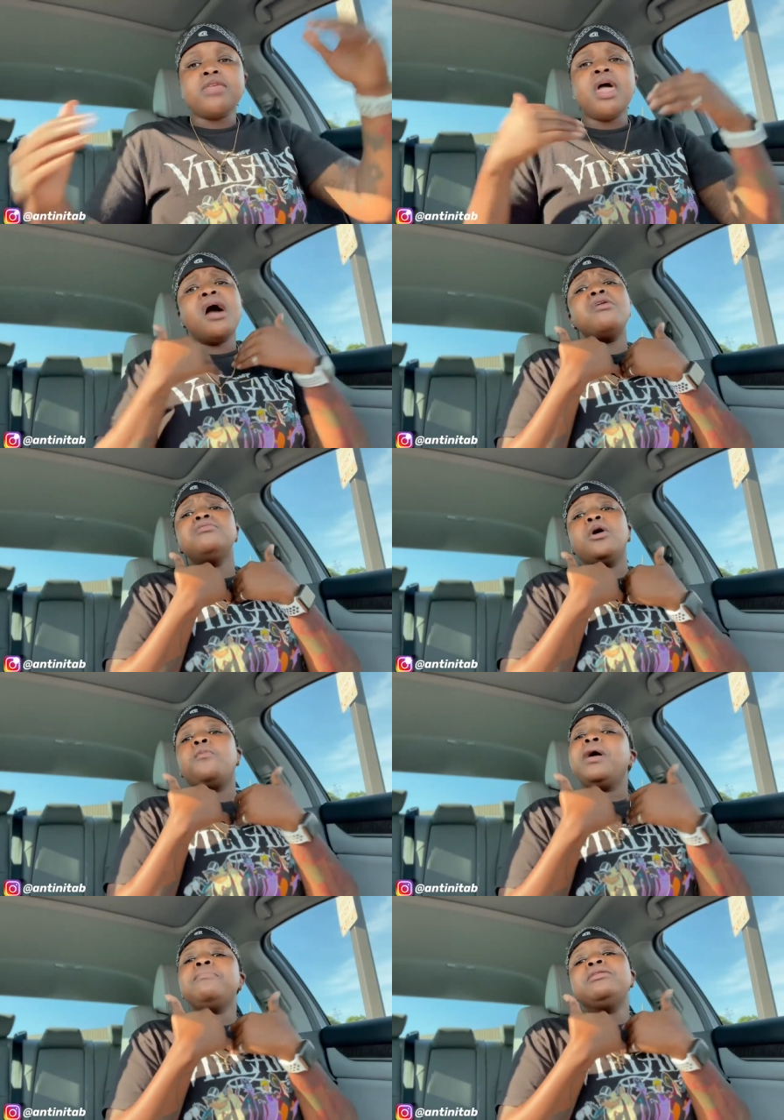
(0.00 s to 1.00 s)
I don't know.
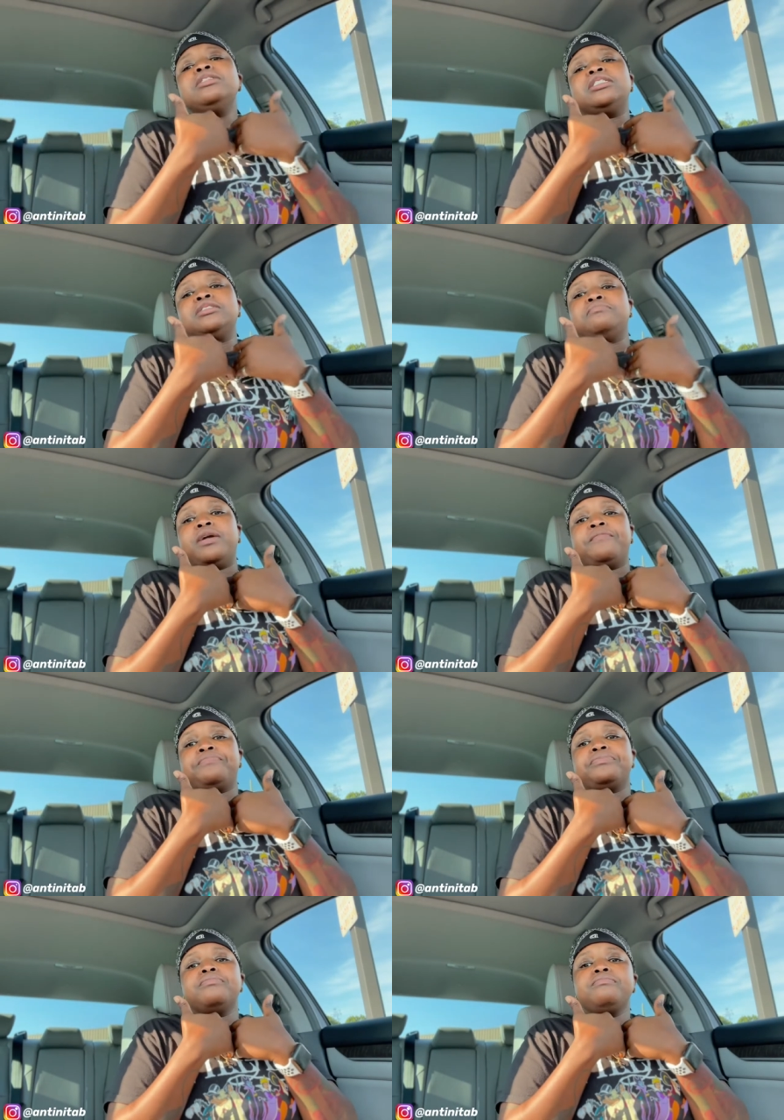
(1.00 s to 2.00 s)
Maybe it's just me.
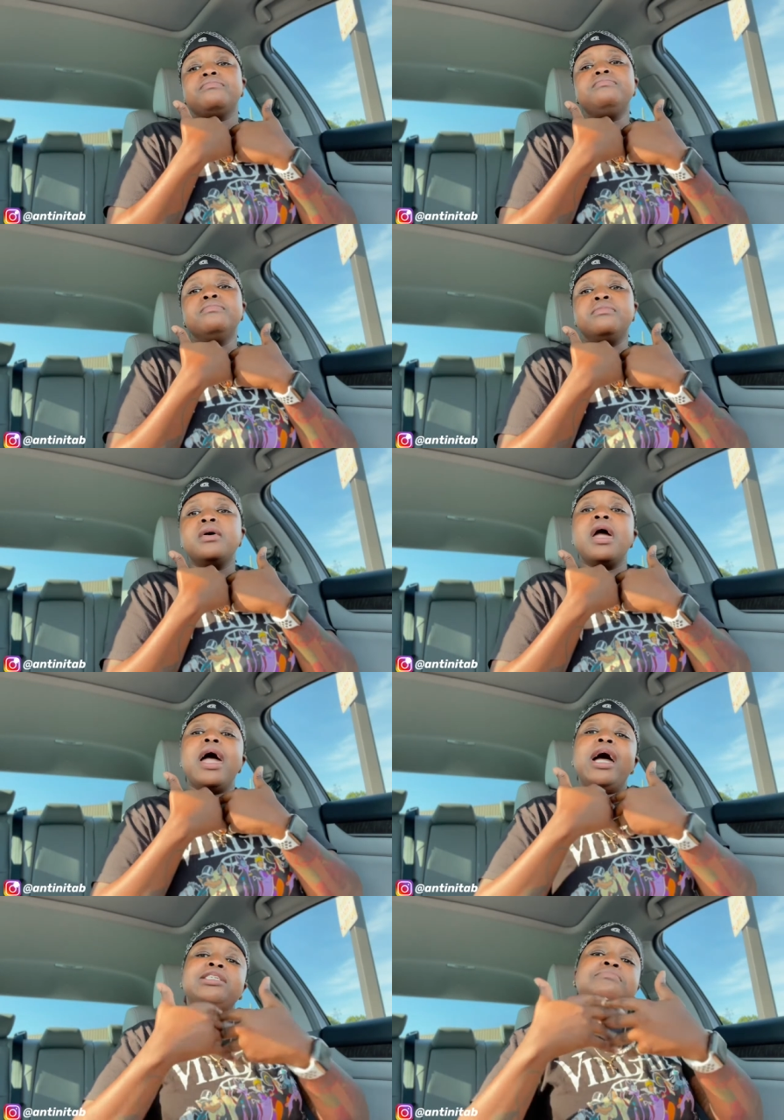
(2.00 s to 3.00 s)

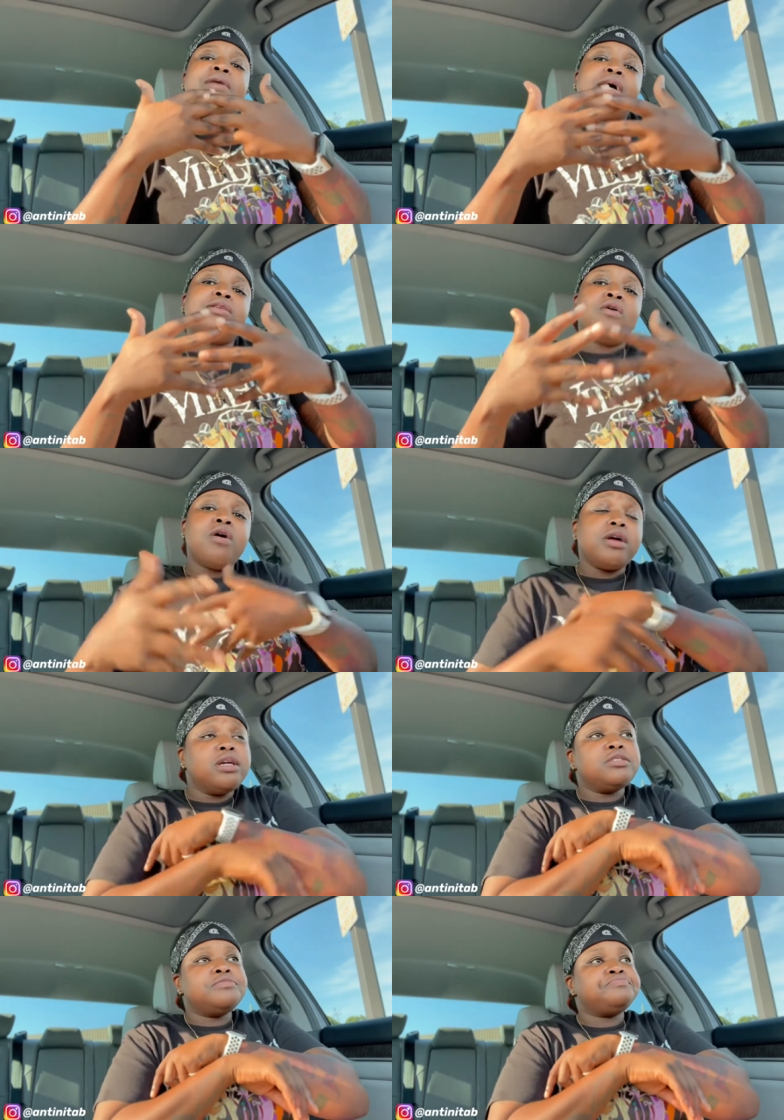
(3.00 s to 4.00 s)
As
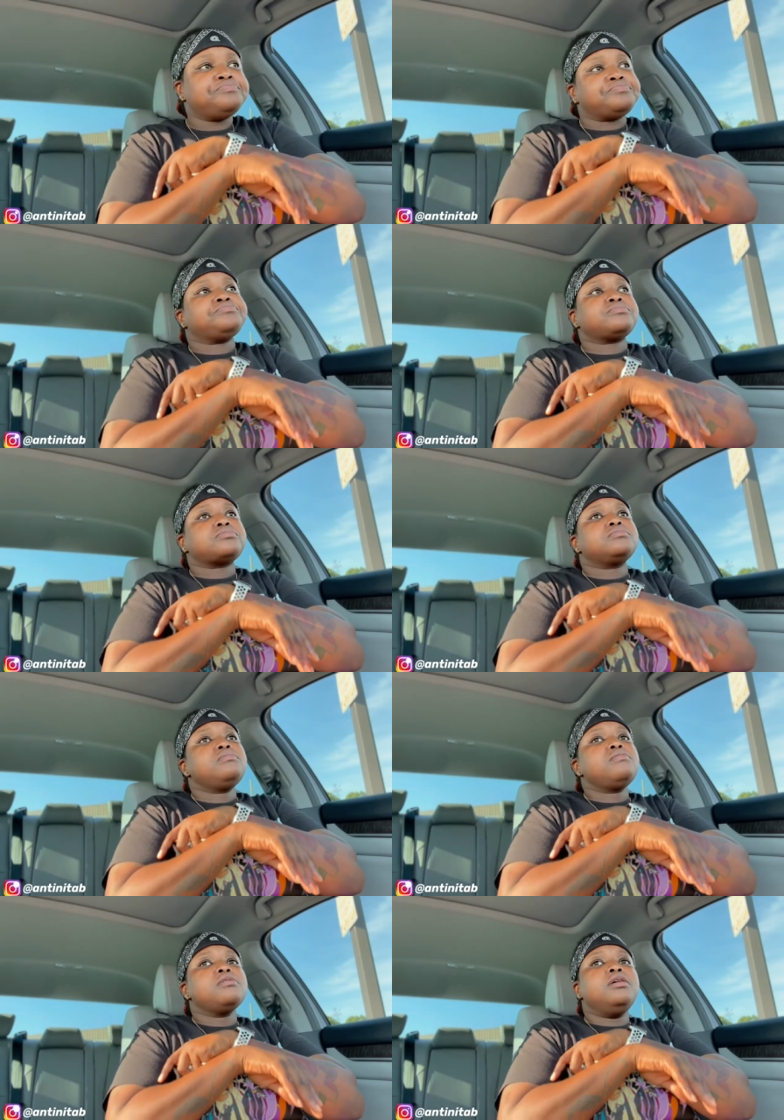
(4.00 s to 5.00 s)
minorities
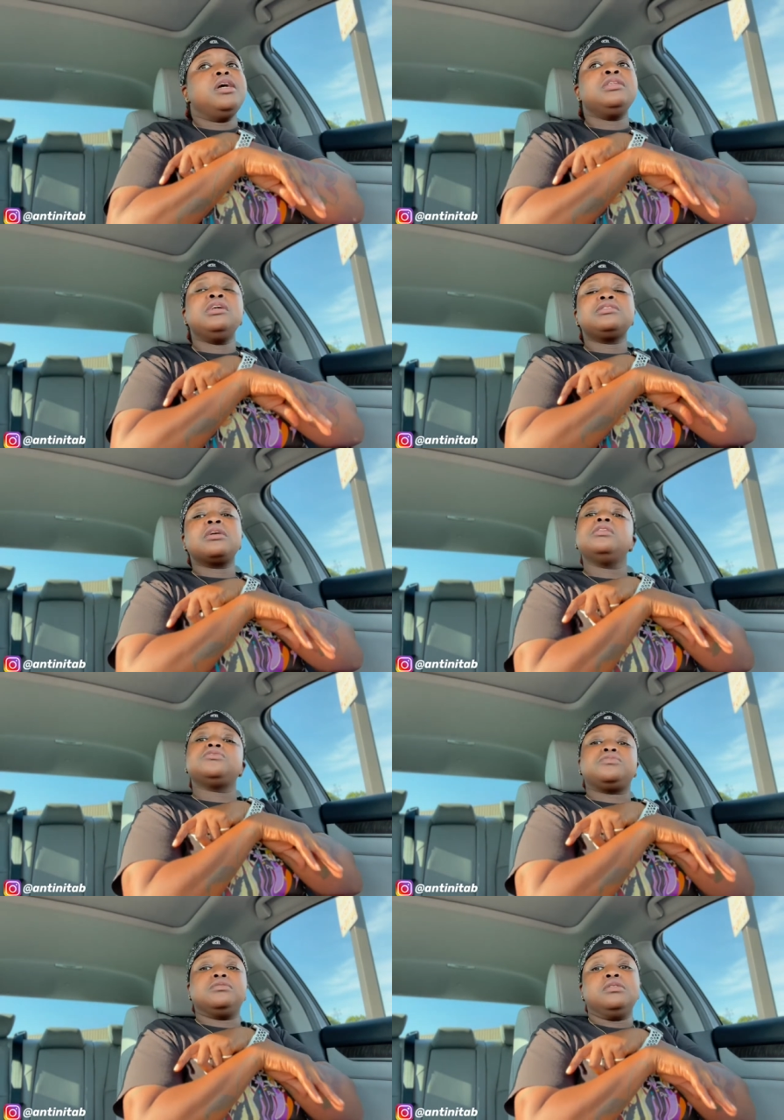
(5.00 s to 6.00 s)
in this
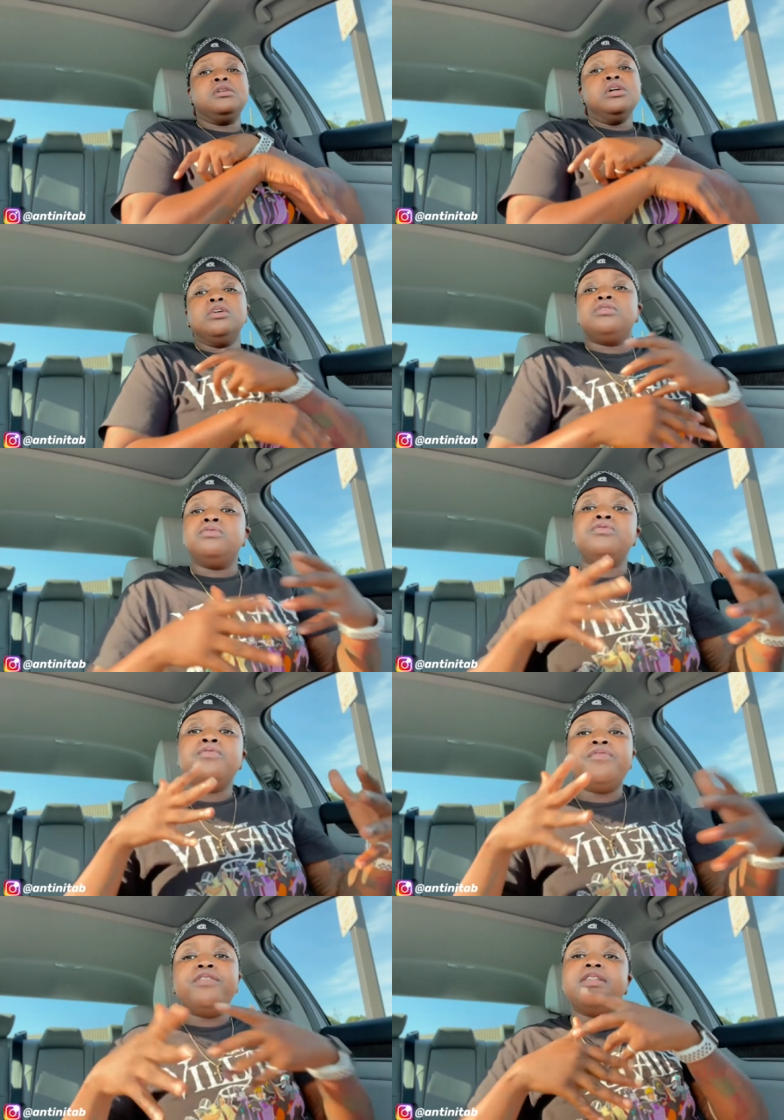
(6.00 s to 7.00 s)
country, do
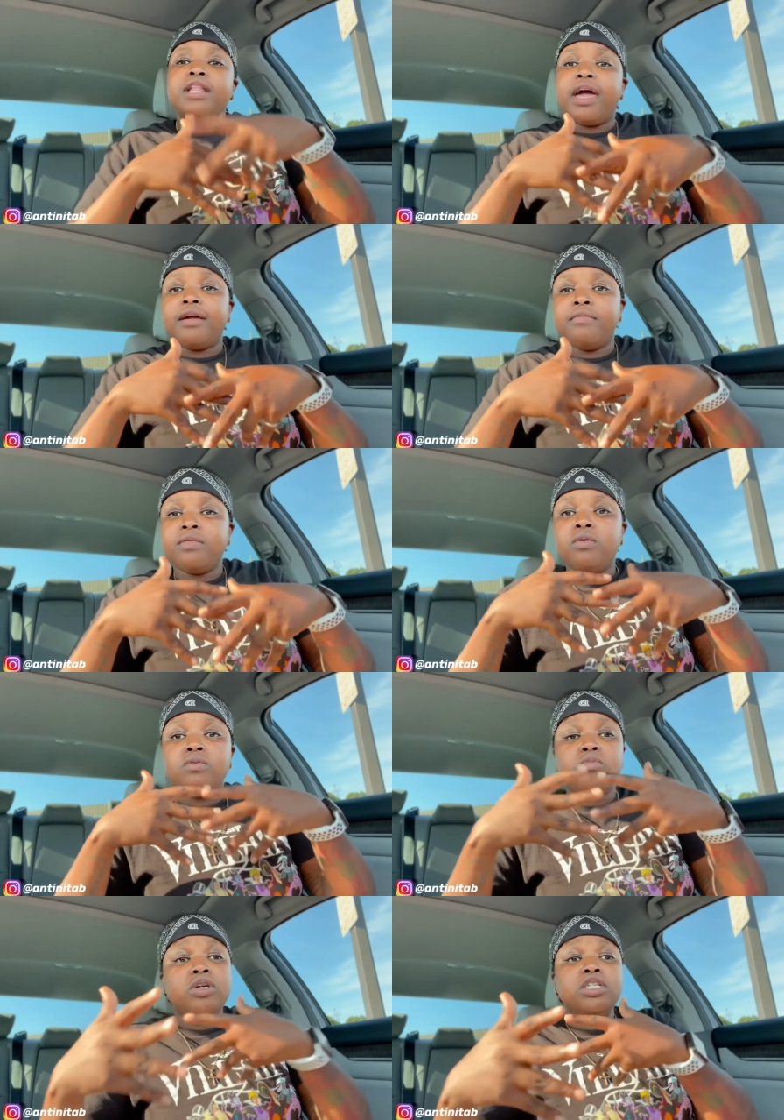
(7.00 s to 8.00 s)
you feel like
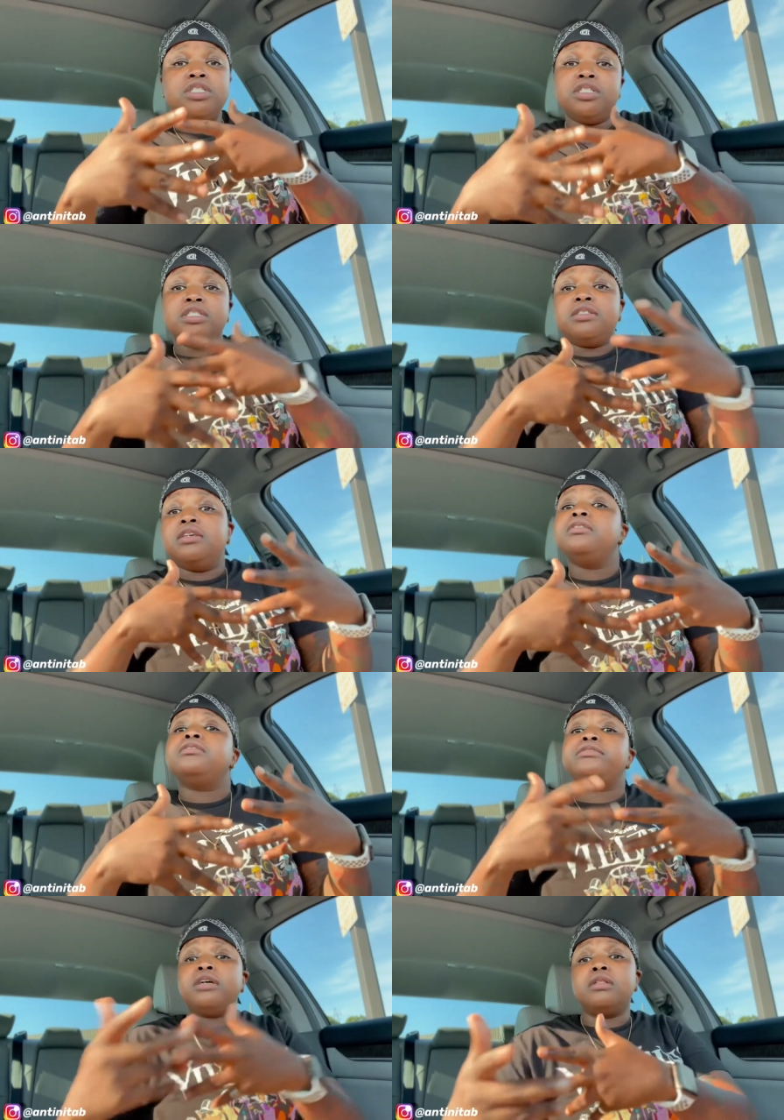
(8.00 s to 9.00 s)
we should still
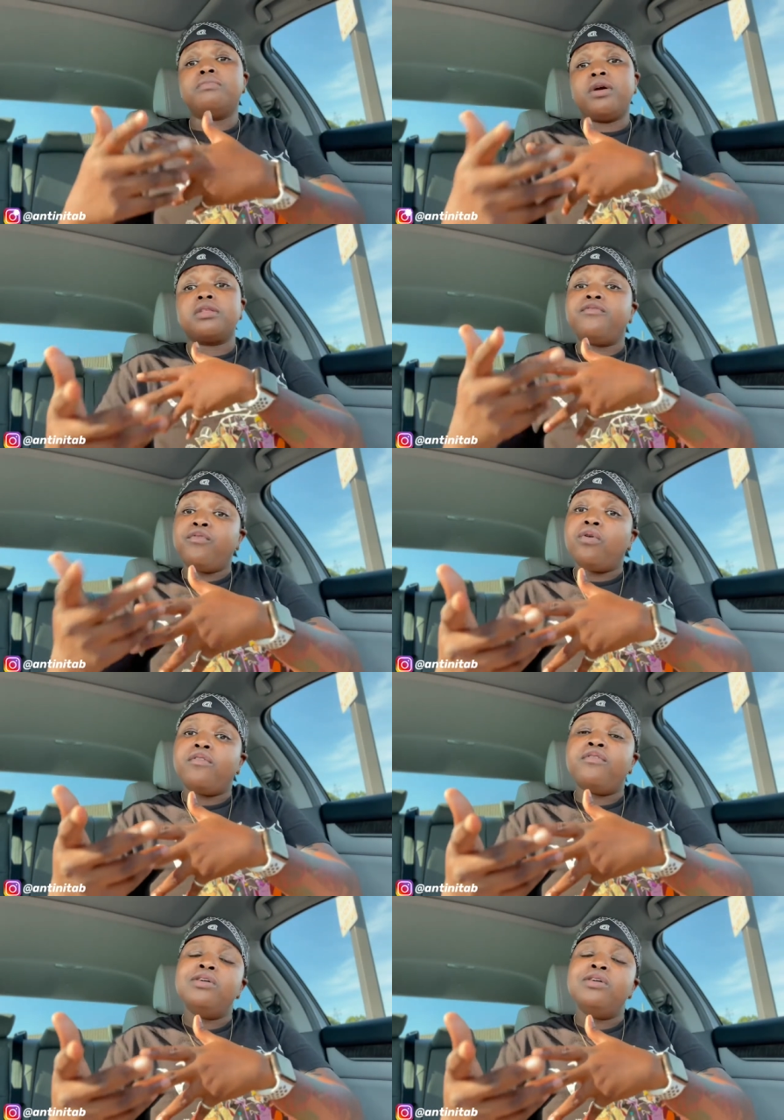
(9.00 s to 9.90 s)
celebrate the fourth,